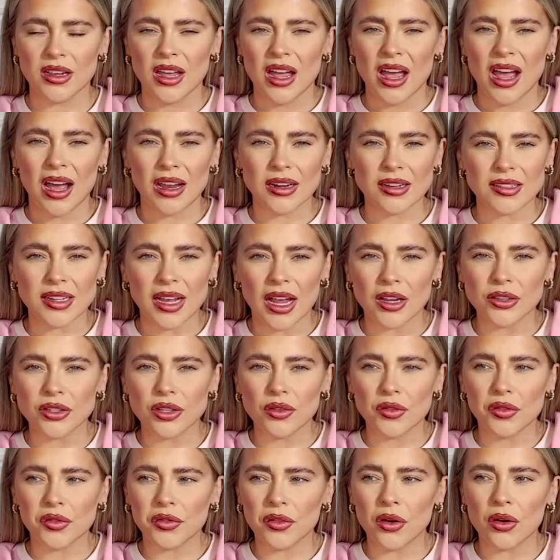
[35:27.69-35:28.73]
And it's like, are you
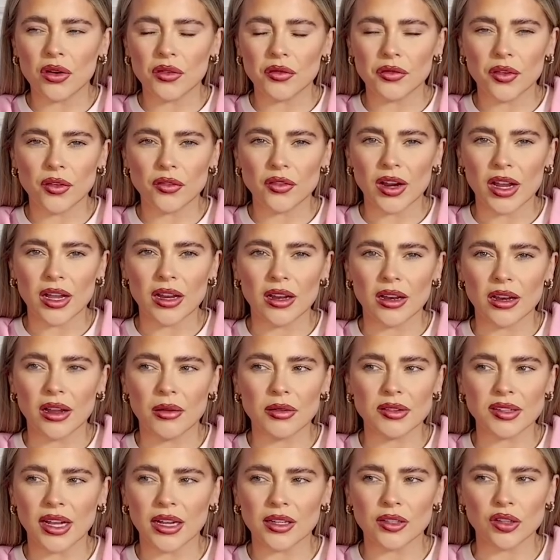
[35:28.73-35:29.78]
fucking for real? I was
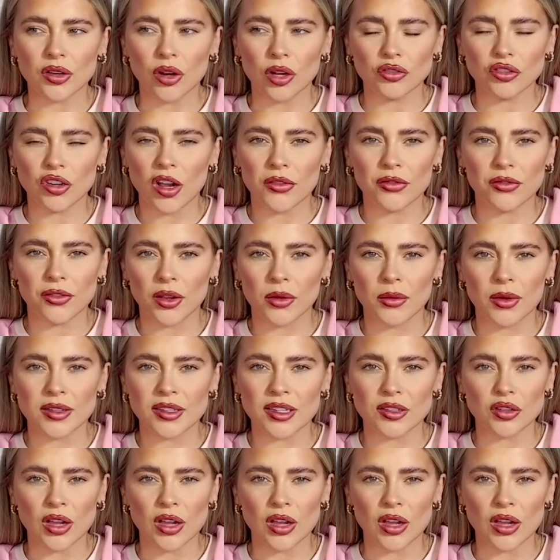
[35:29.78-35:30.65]
like, it's not trapped fluid.